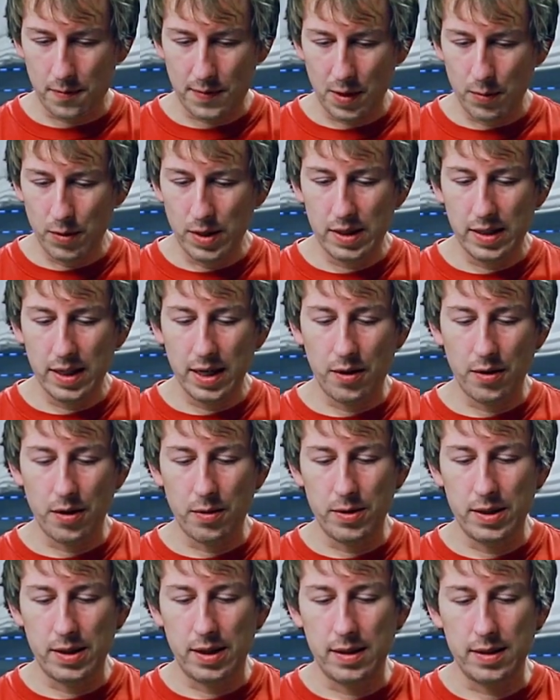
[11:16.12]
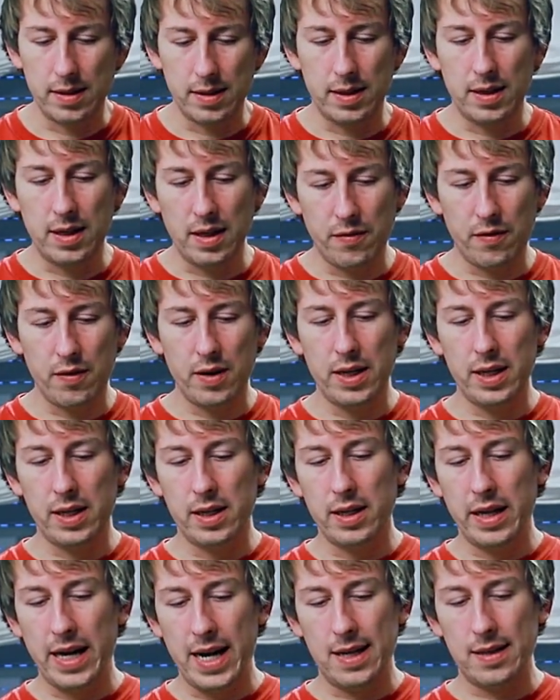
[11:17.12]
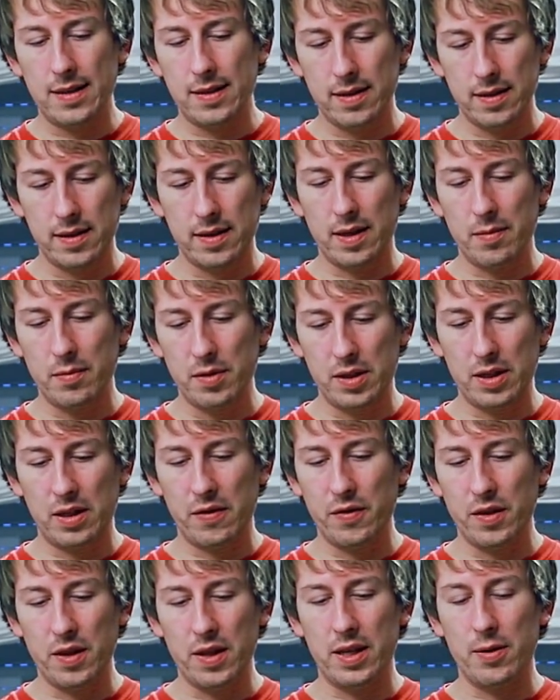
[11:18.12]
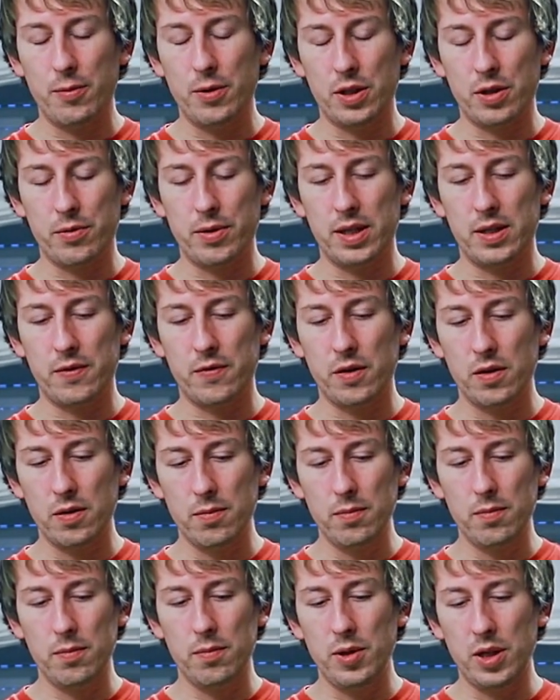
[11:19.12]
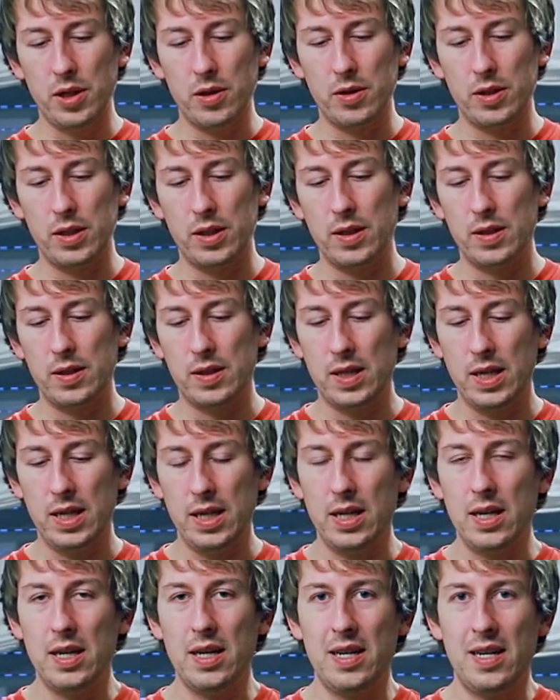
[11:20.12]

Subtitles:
We'll see how the result is. It definitely has some stuff in there which creates foam, because you can see